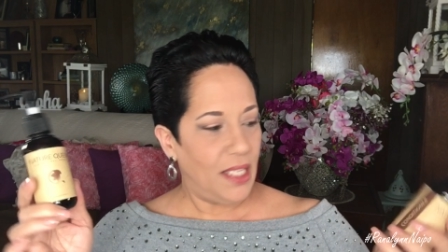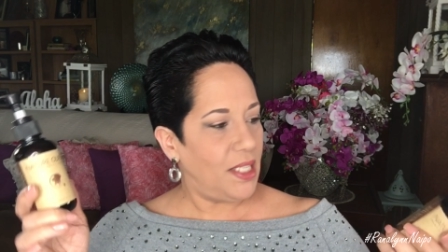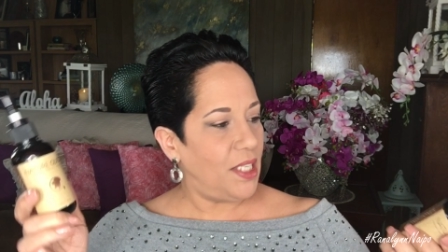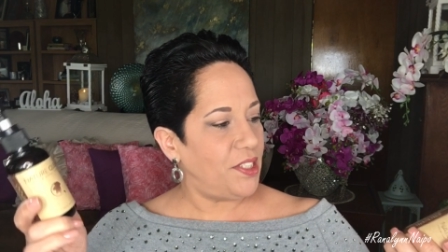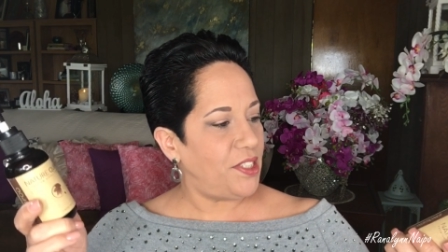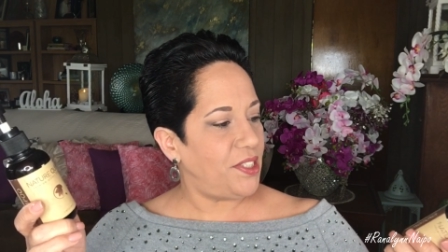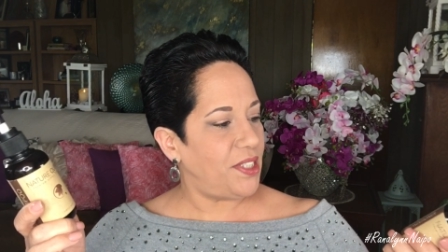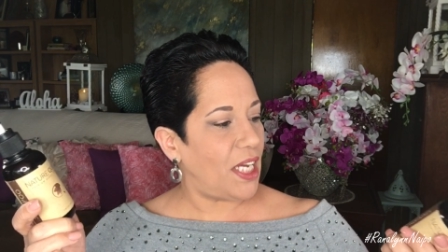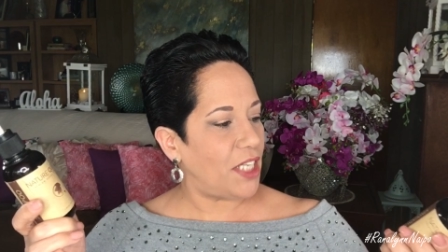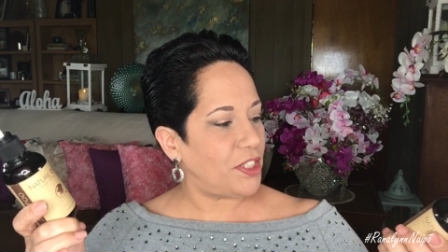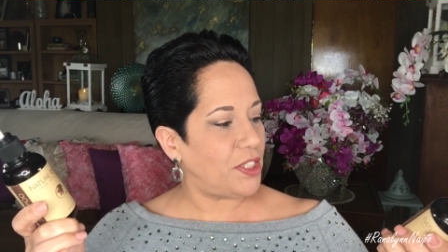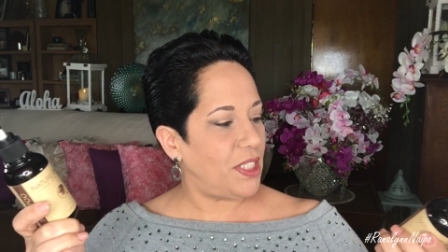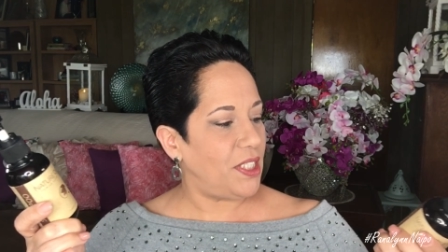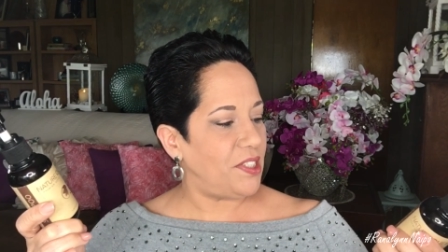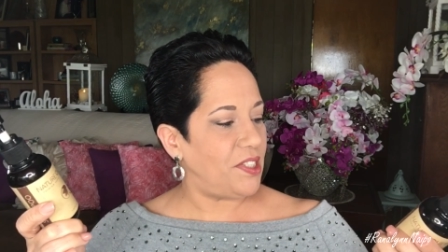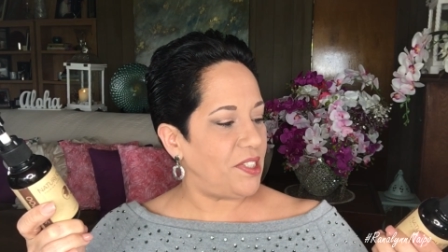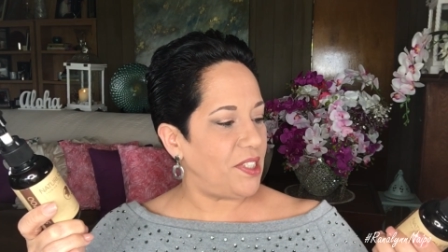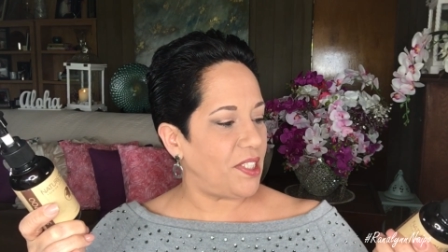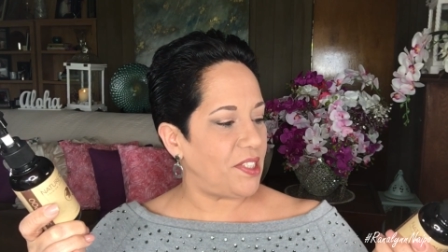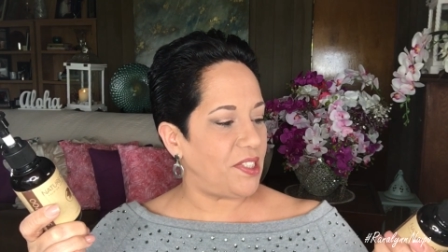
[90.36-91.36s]
This is
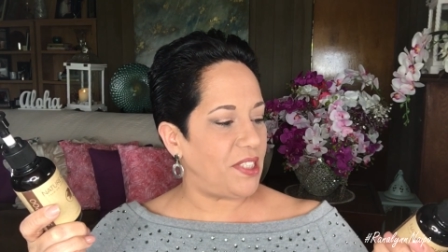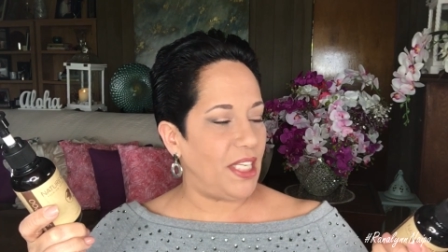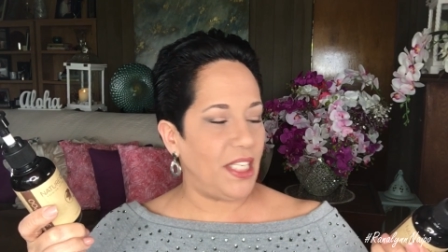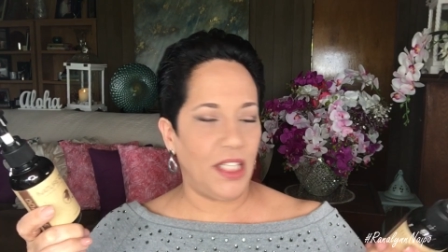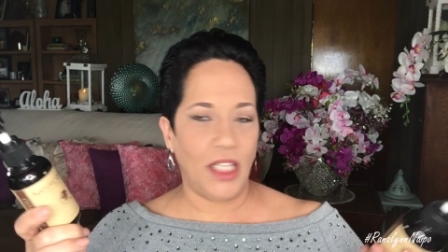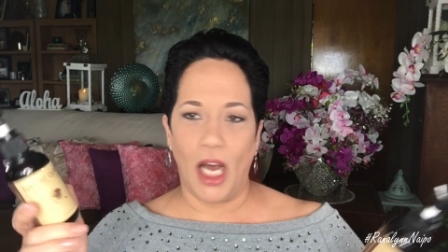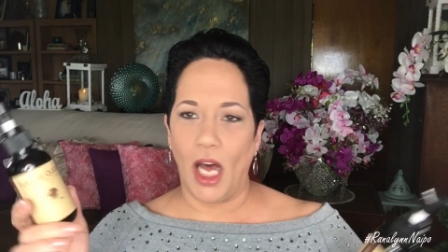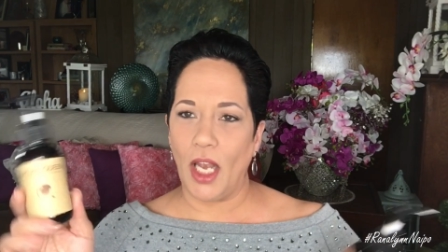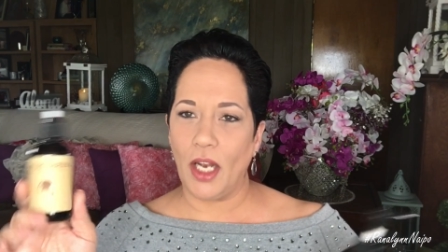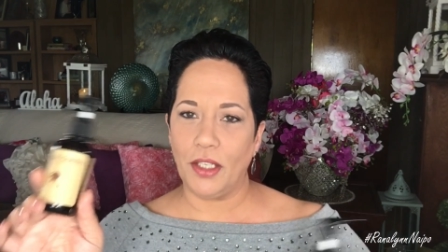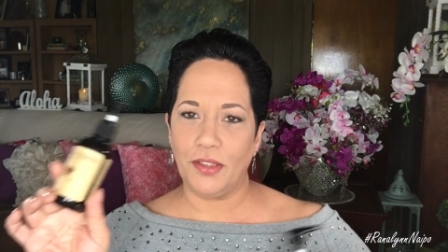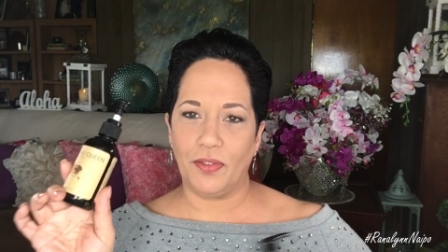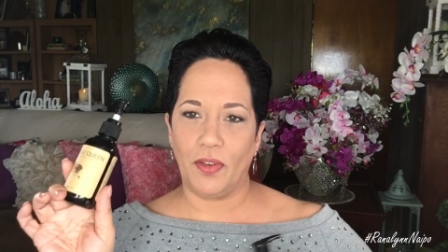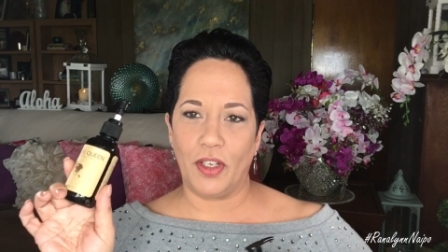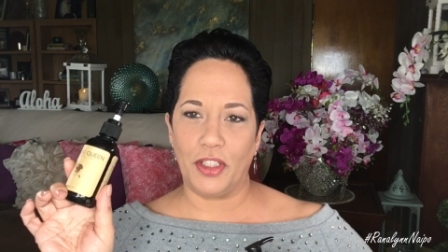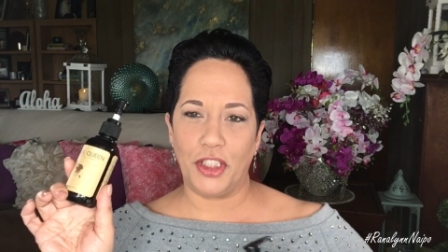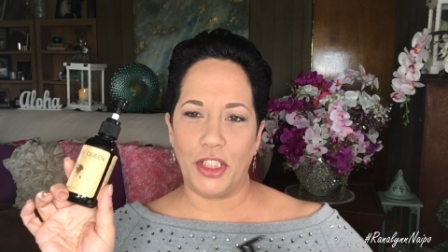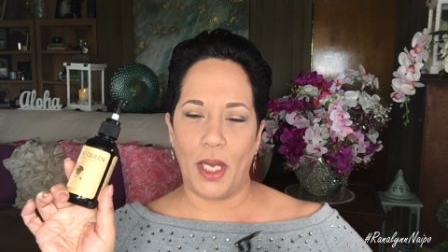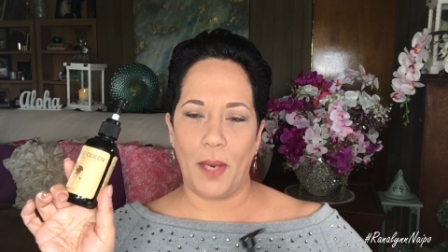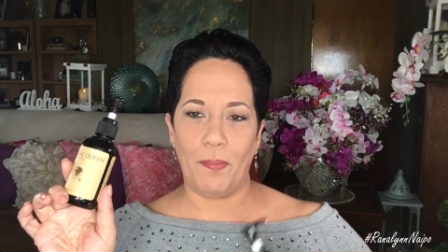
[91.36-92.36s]
actually sixteen dollars for
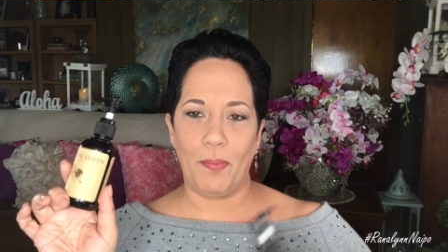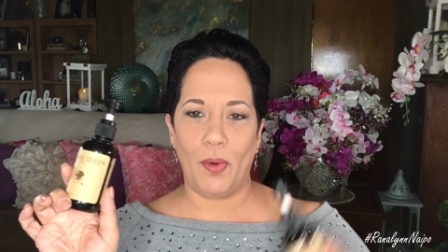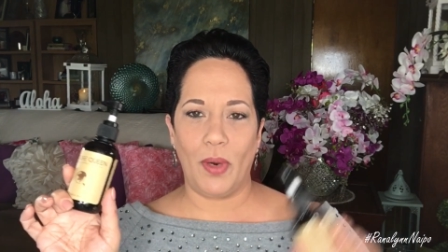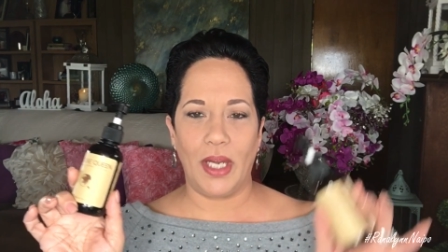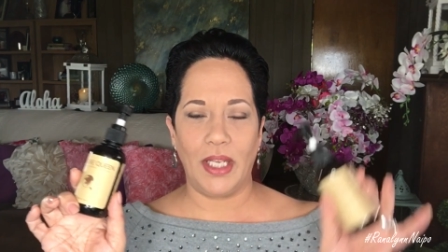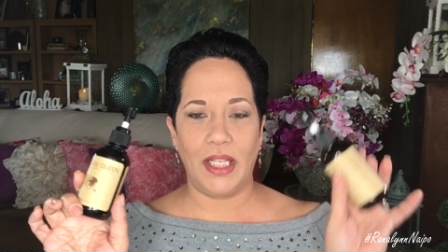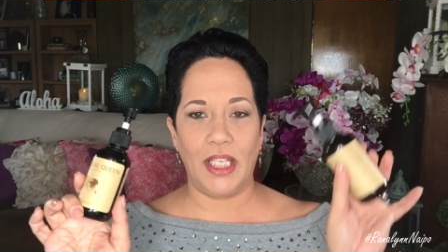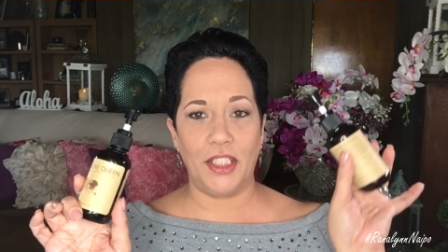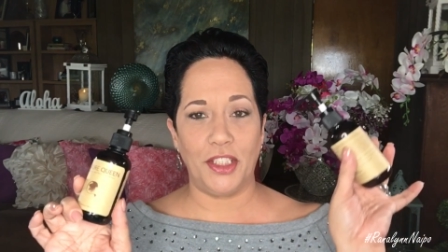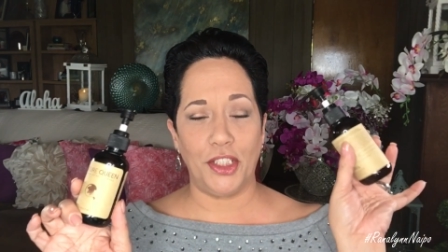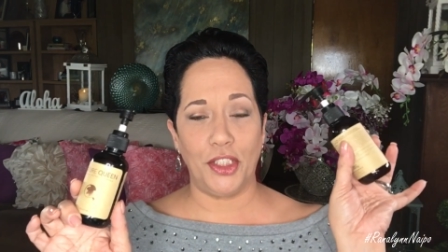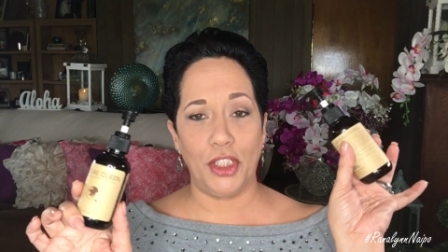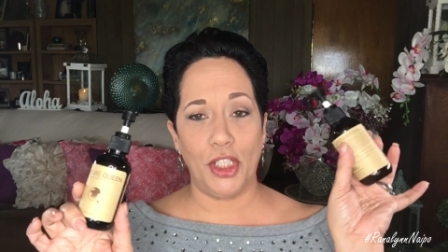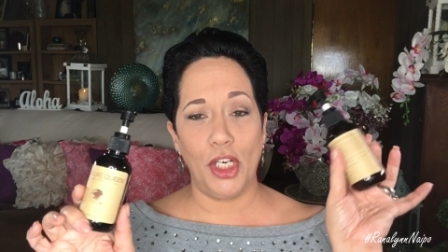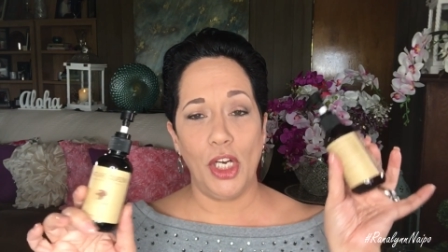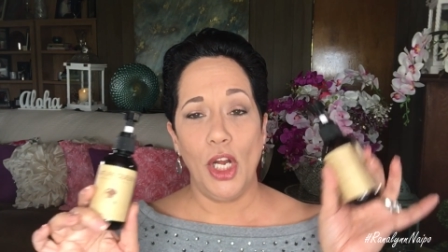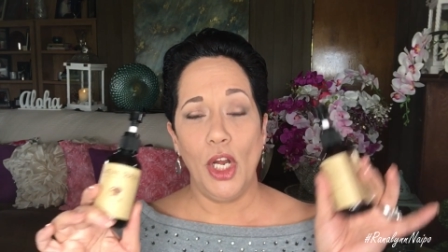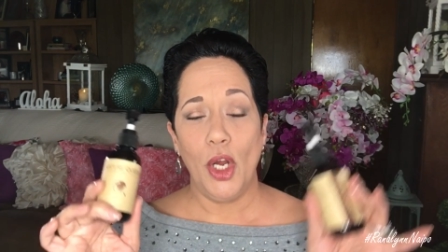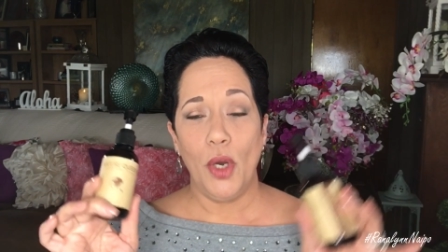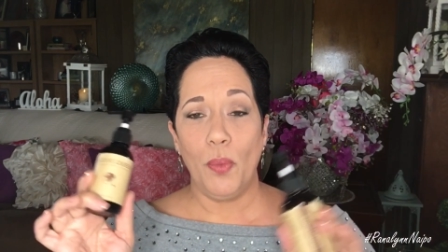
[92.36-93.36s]
the shampoo and
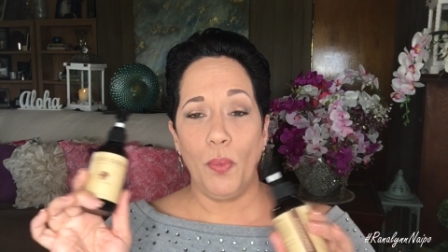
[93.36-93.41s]
conditioner,